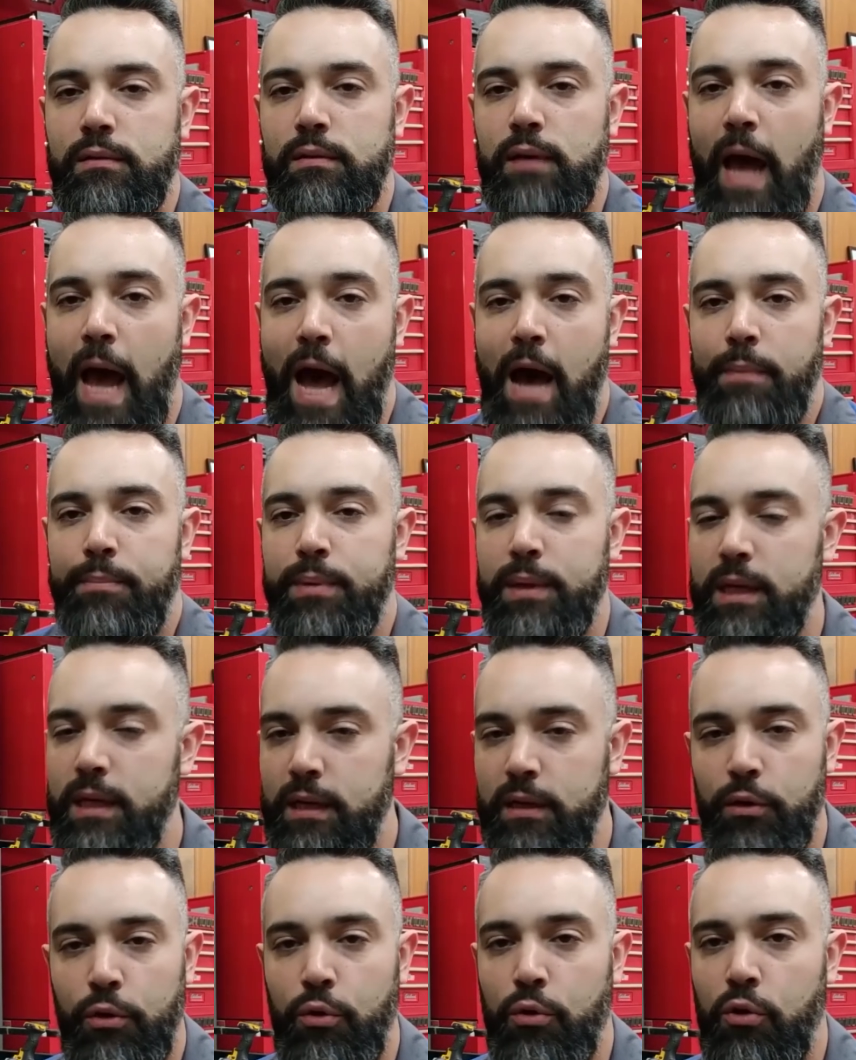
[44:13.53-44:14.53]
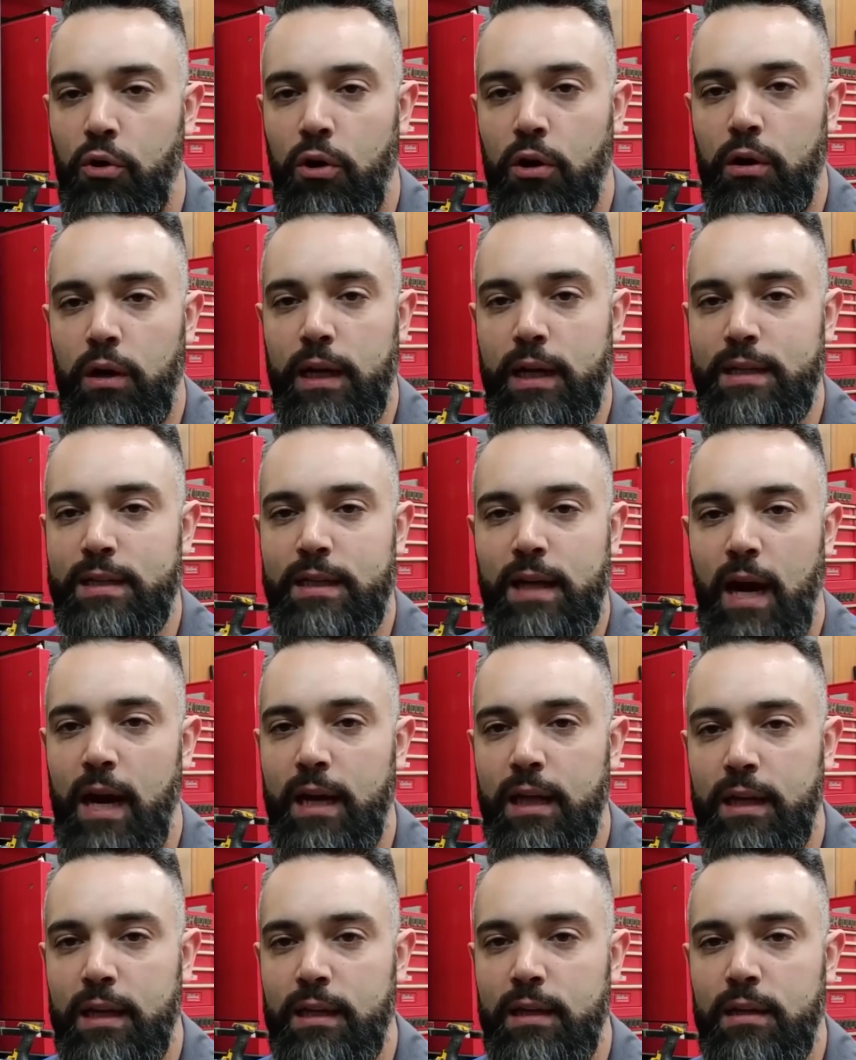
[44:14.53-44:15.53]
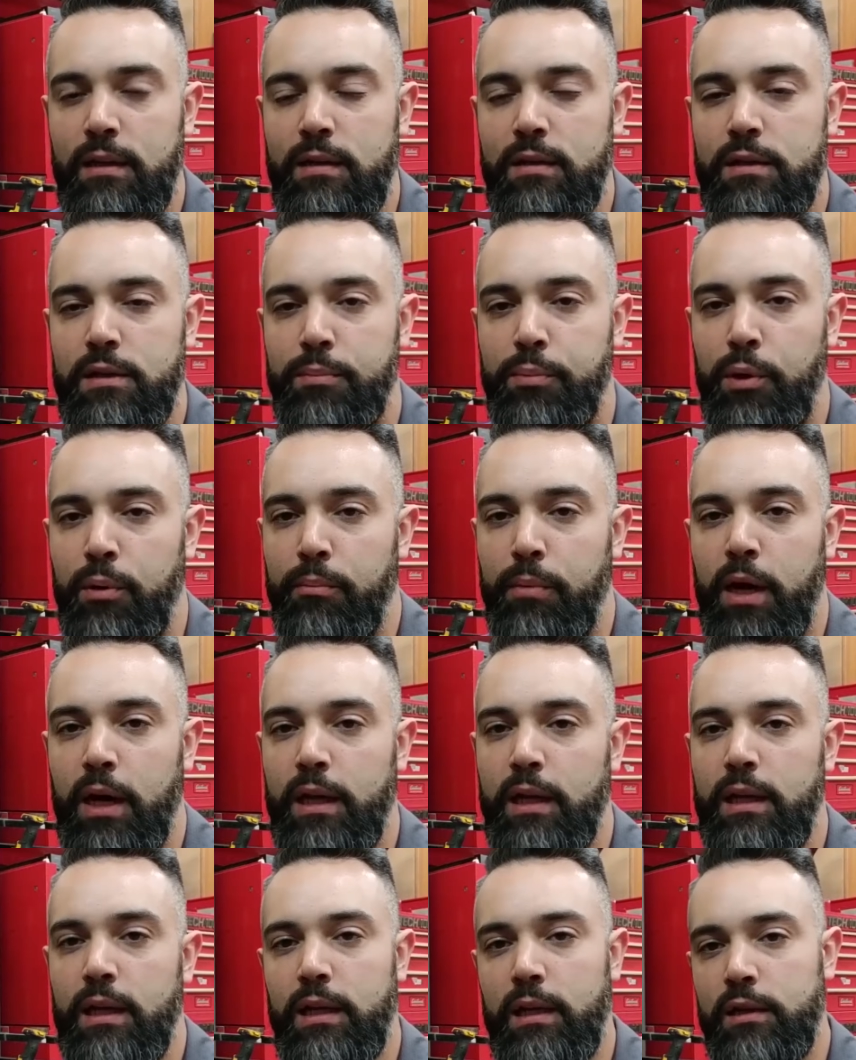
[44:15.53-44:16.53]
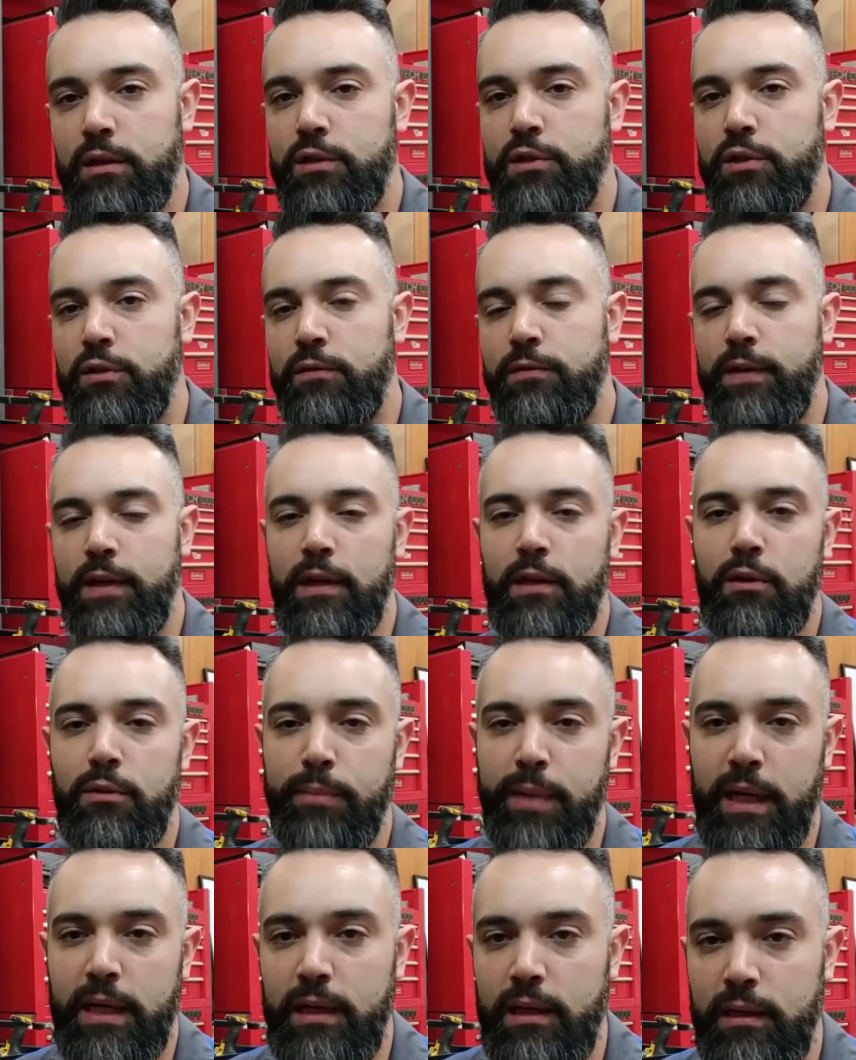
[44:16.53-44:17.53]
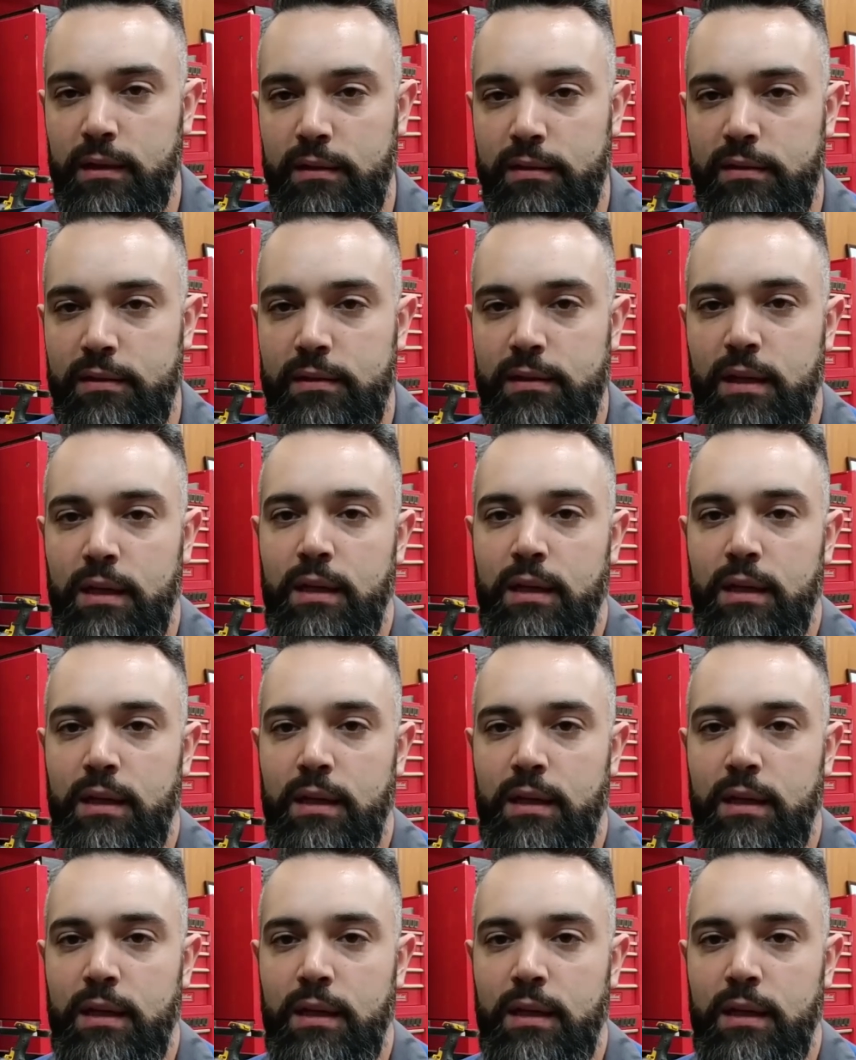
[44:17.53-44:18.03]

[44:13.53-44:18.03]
happy or excited to put money into vehicle maintenance.